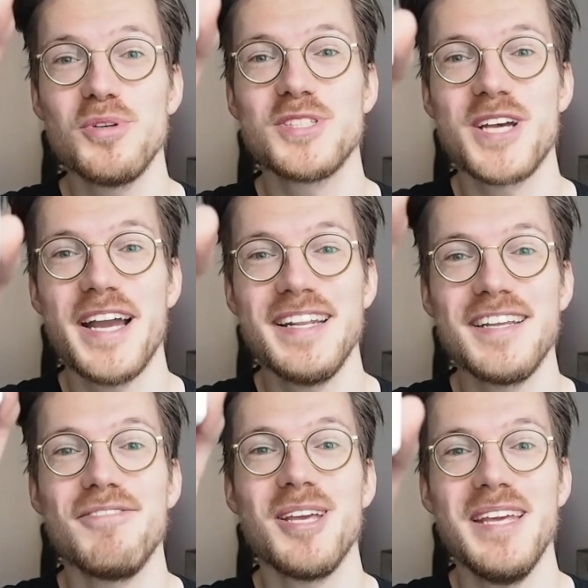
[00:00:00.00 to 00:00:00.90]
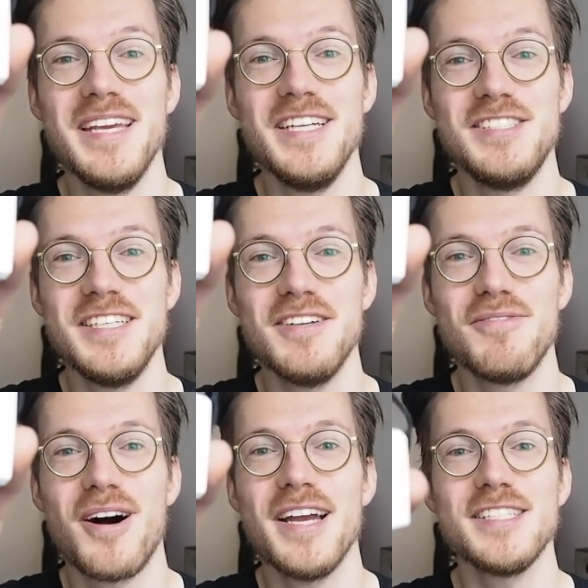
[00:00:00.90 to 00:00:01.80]
scientific EEG
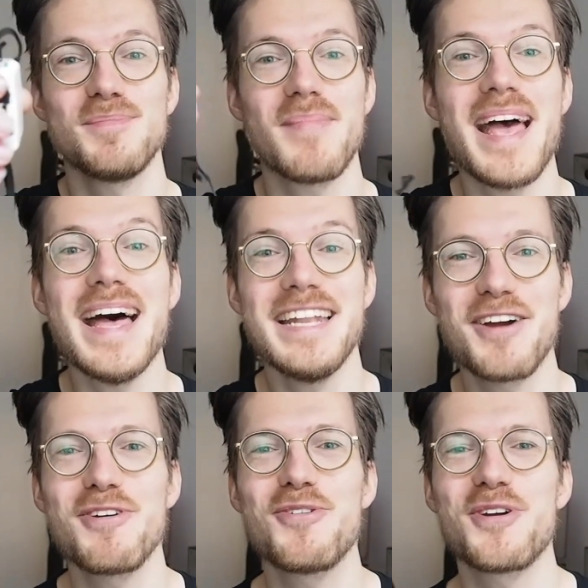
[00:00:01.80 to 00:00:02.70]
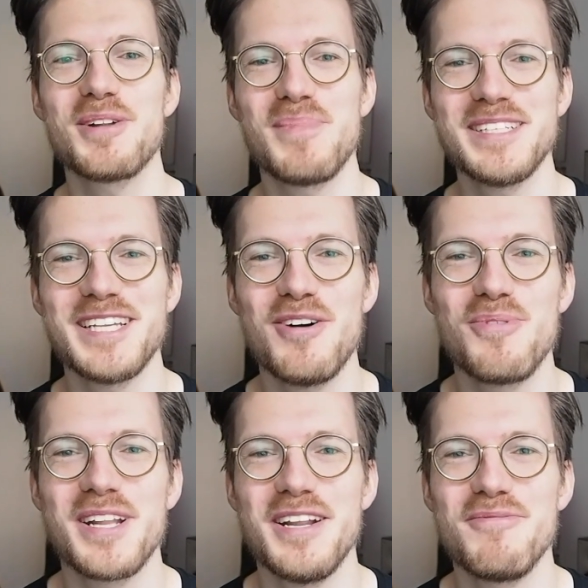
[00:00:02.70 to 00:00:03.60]
device and I recorded
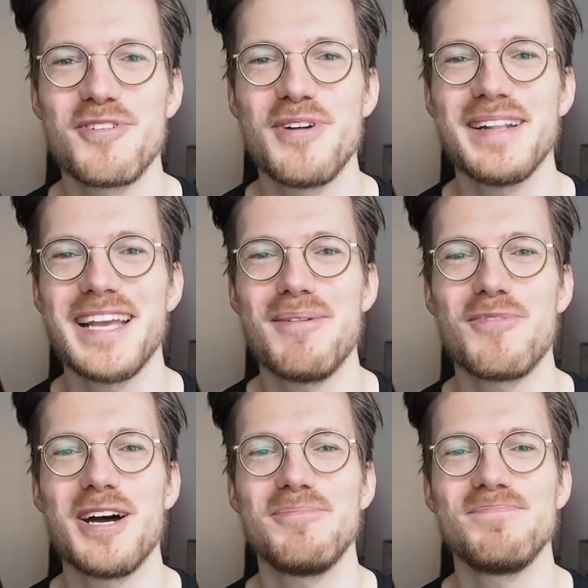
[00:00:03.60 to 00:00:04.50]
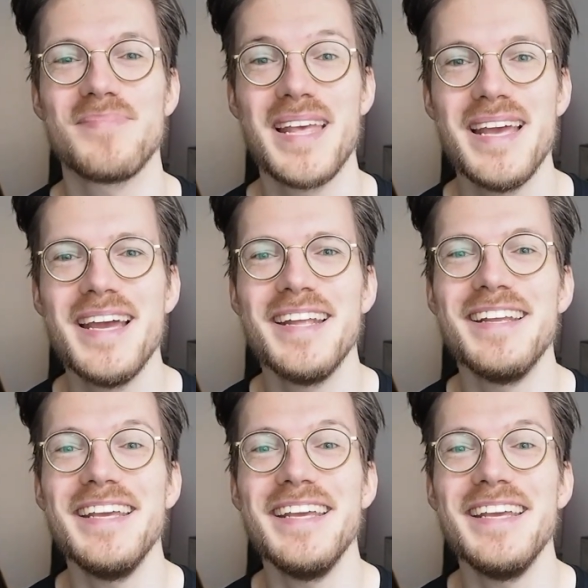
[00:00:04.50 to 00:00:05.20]
myself with an infrared camera. The